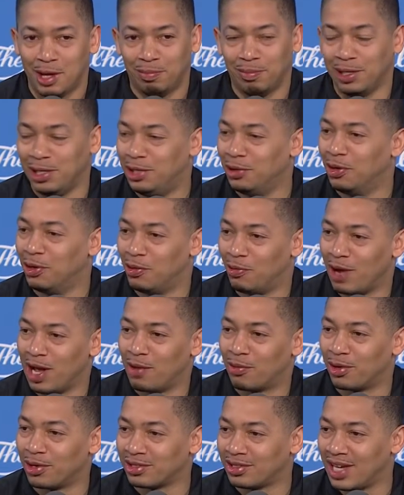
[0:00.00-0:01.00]
been doing
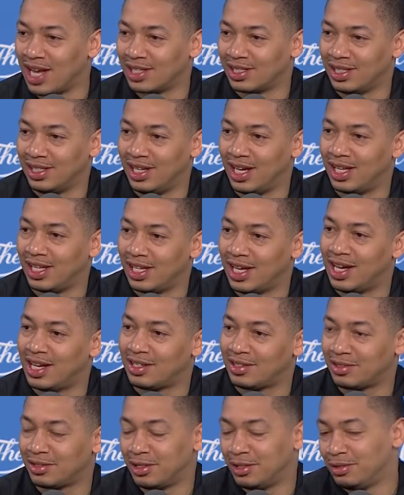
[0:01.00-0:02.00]
way worse things than Dele
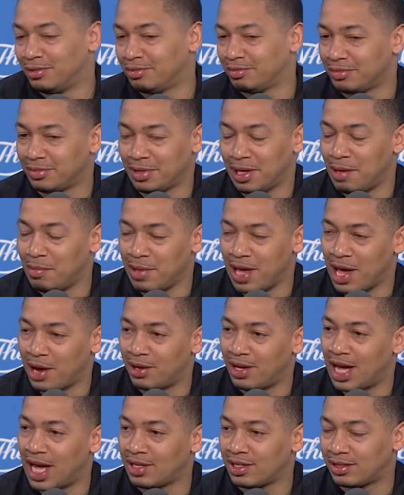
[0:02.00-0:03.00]
has. So, I mean,
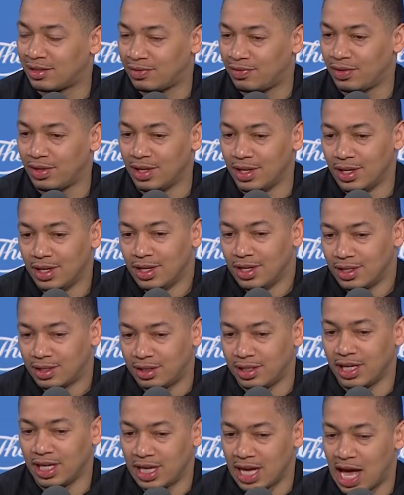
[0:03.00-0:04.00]
I just
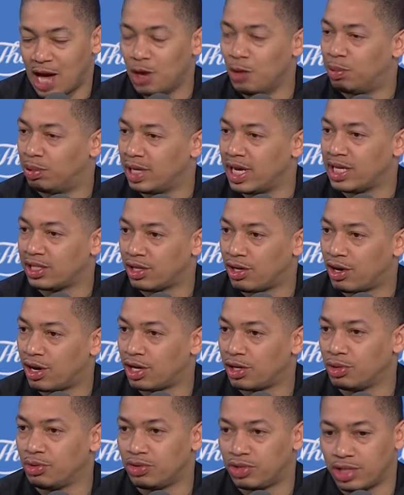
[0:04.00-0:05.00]
see a guy who plays
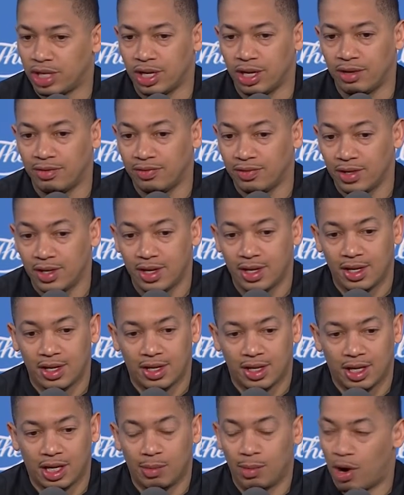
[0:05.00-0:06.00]
hard, who's tough,
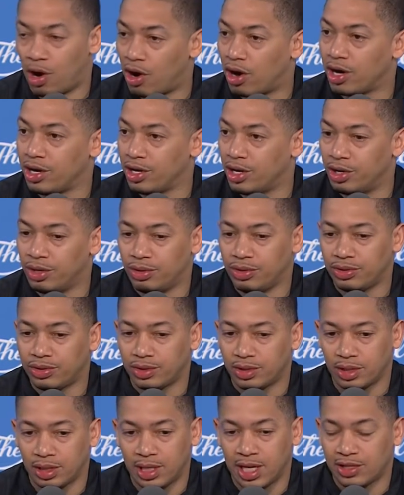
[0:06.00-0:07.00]

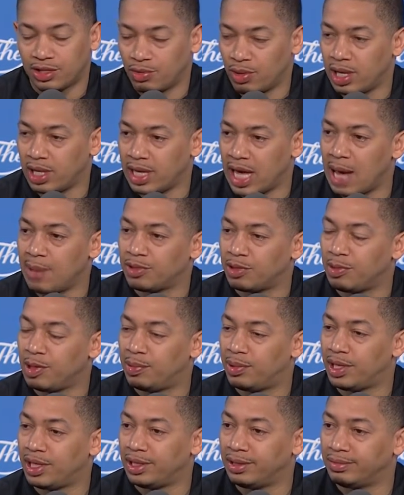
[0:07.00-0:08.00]
hard-nosed, and that's the way the game should be
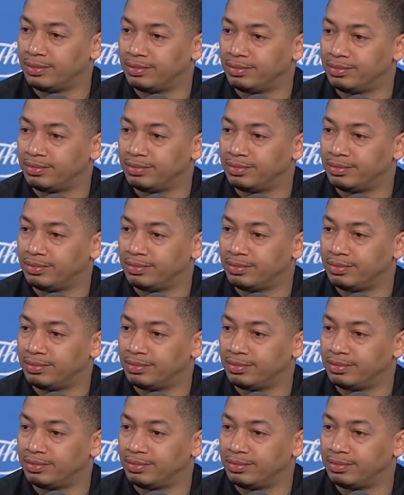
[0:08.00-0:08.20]
played.